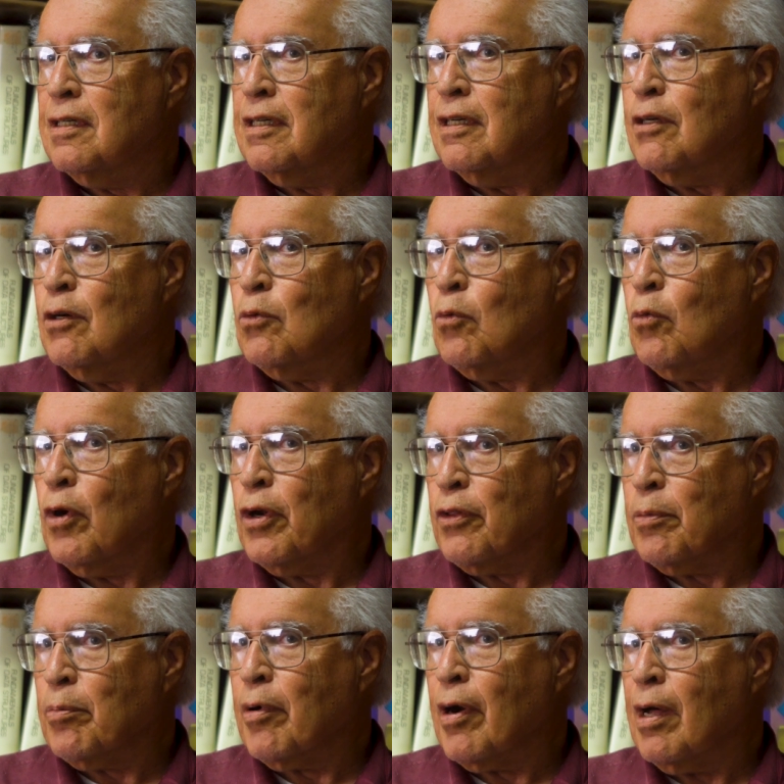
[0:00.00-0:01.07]
you know, what are
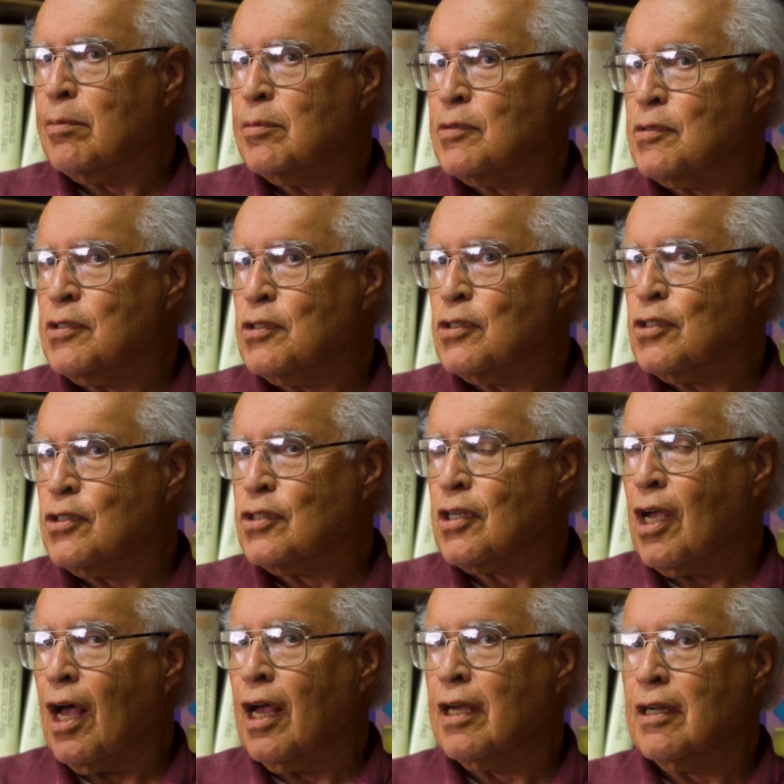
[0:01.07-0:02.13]
the problems in
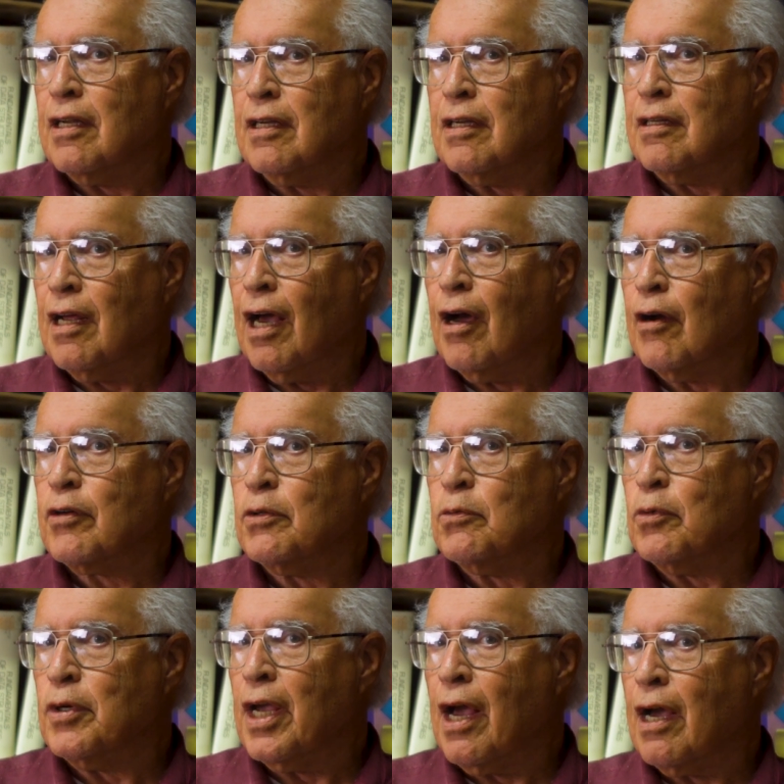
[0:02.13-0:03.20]
society and how
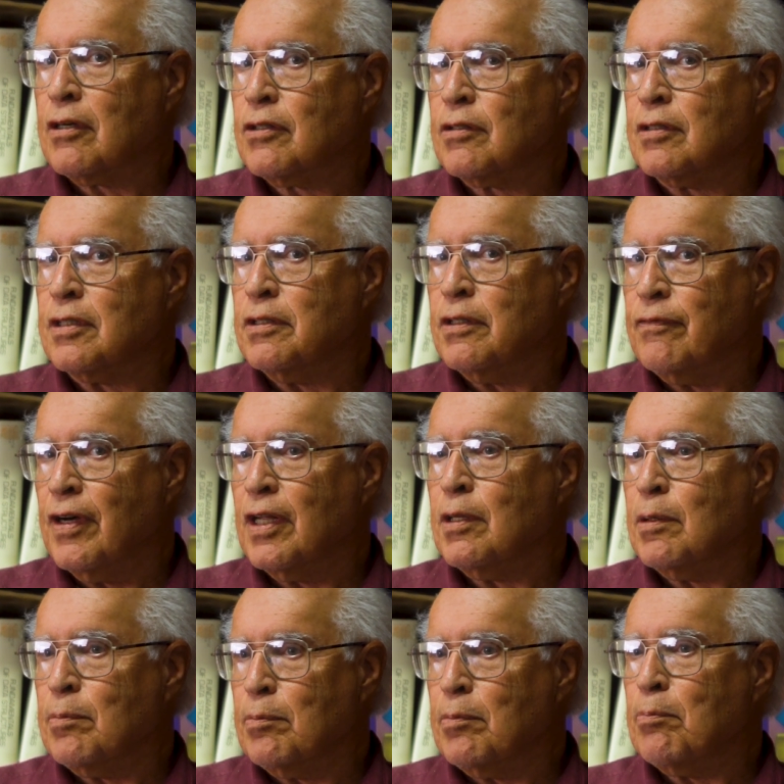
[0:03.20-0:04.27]
can we actually
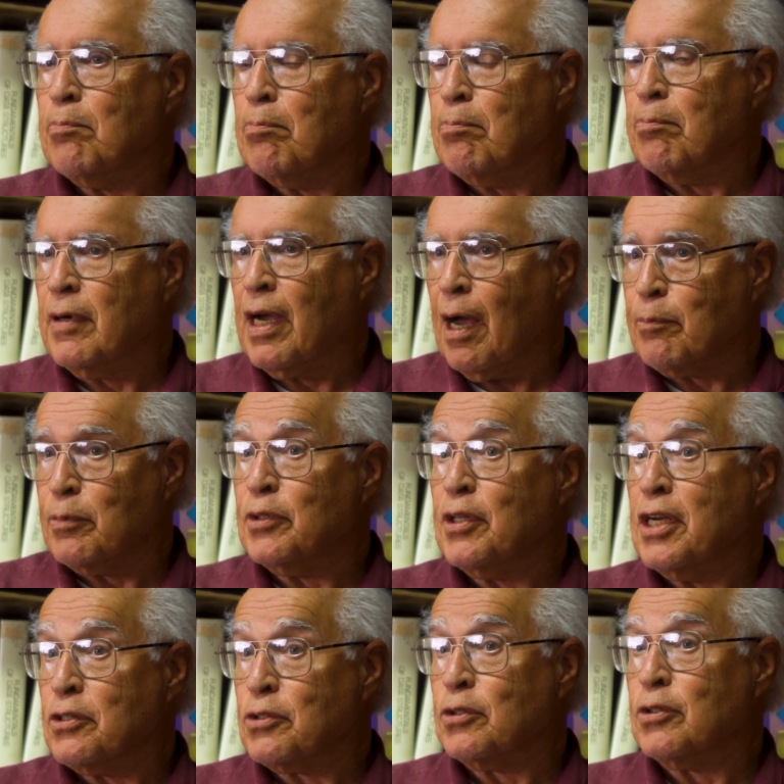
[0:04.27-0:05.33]
develop
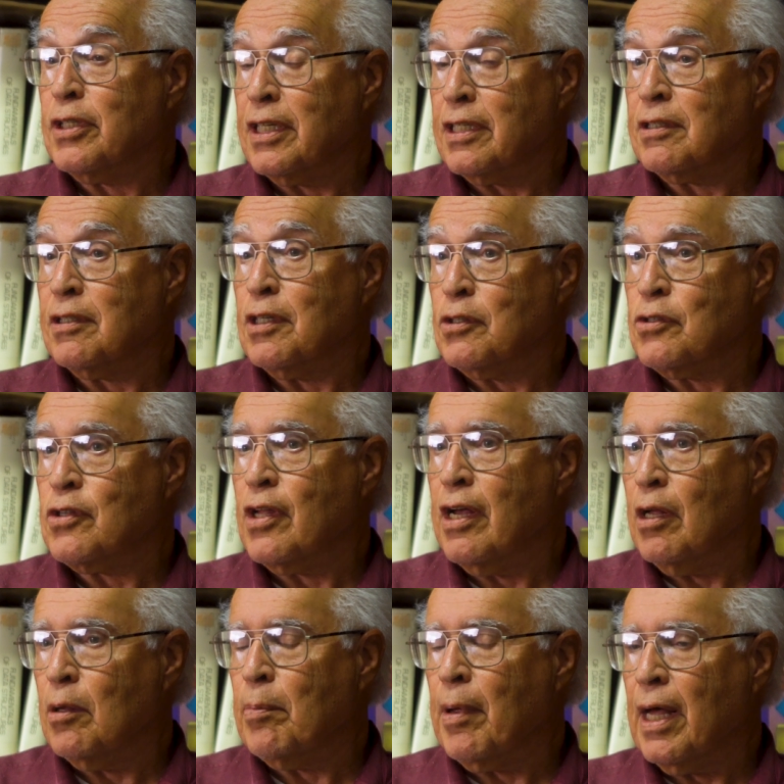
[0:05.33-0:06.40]
computational techniques to
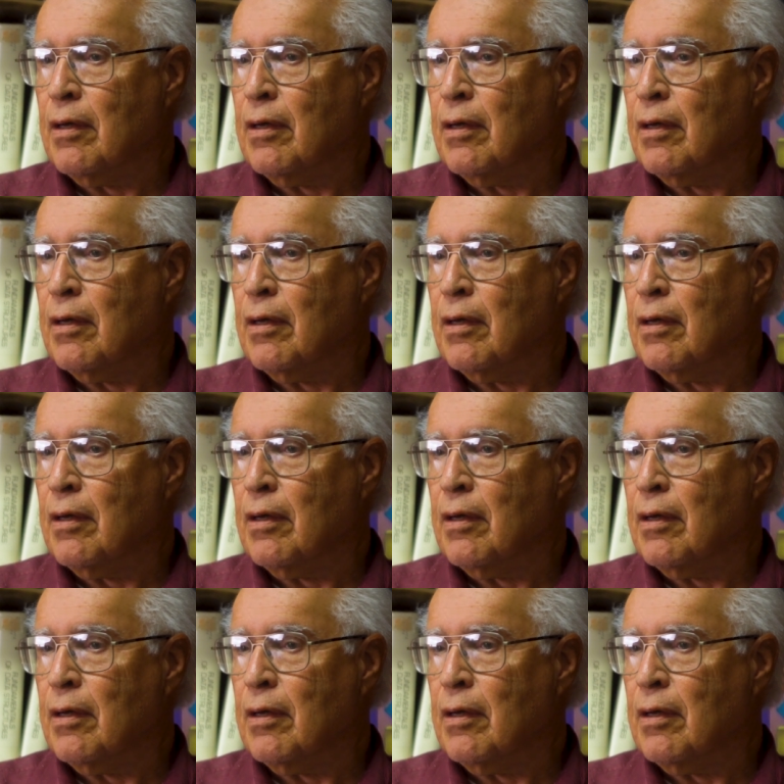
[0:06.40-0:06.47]
help